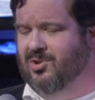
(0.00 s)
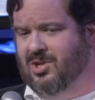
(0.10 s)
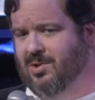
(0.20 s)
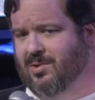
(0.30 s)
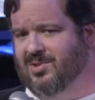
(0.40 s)
or
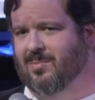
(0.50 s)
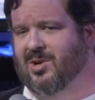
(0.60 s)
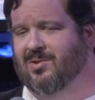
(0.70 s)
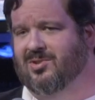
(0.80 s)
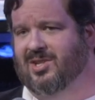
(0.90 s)
do you know
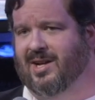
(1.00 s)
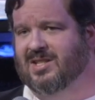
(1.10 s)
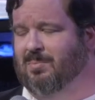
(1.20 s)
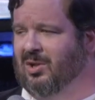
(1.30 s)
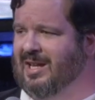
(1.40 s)
someone who
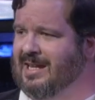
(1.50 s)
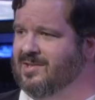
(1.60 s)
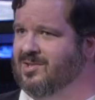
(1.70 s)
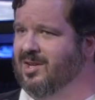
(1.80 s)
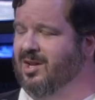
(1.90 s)
does.
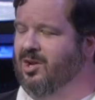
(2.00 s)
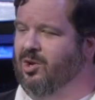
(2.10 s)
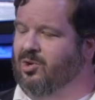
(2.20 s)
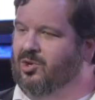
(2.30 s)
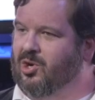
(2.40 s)
Please
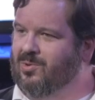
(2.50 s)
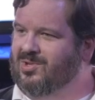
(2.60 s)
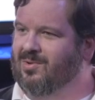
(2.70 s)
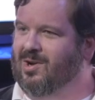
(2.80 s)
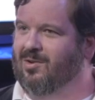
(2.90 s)
go
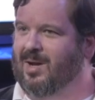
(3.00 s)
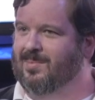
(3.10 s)
to our